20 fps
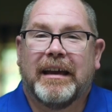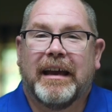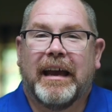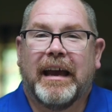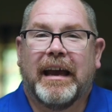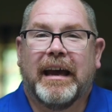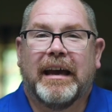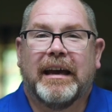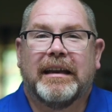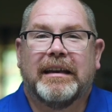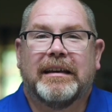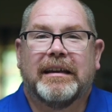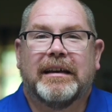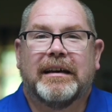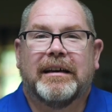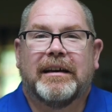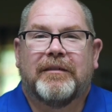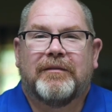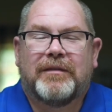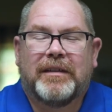and
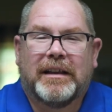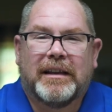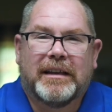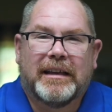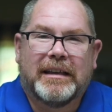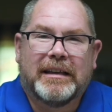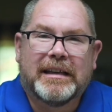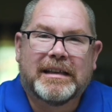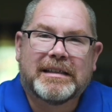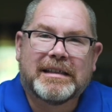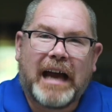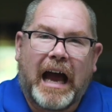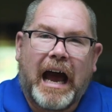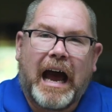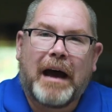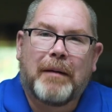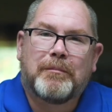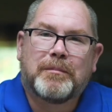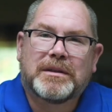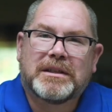I feel it in the
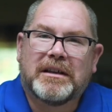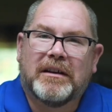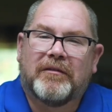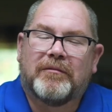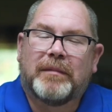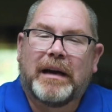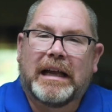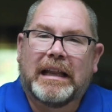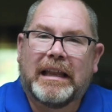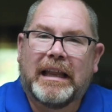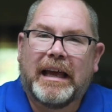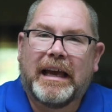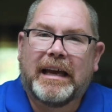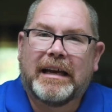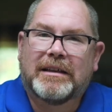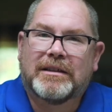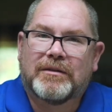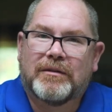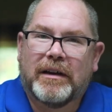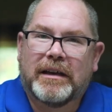tops of my
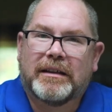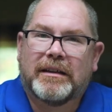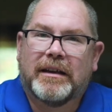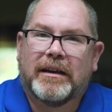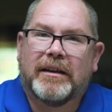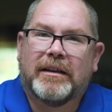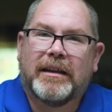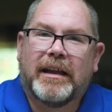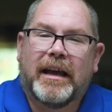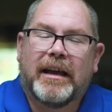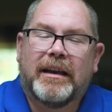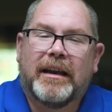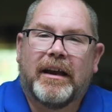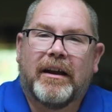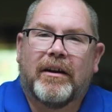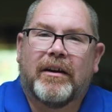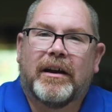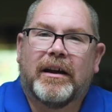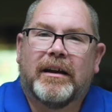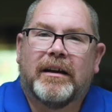legs right there in that
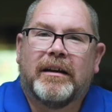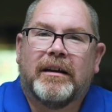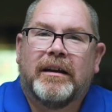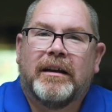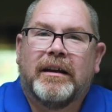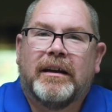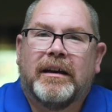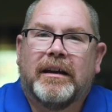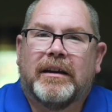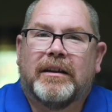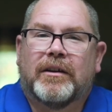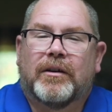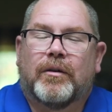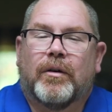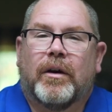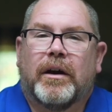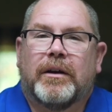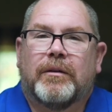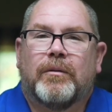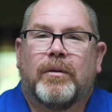area in the
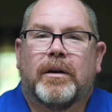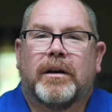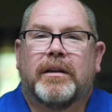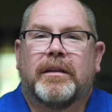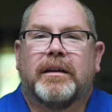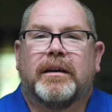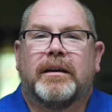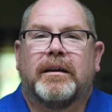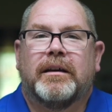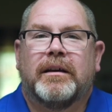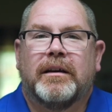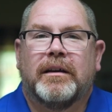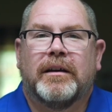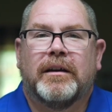groin where the